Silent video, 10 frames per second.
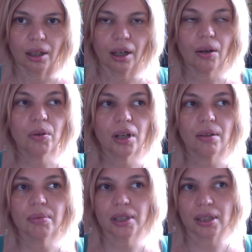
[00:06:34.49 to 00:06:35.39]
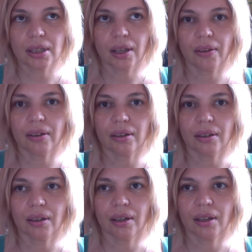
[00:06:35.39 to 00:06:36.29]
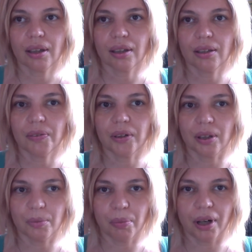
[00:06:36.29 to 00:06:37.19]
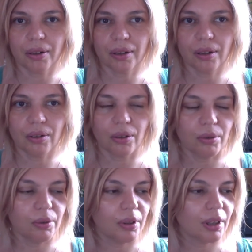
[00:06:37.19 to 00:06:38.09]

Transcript: Now comes the difficult part, I know.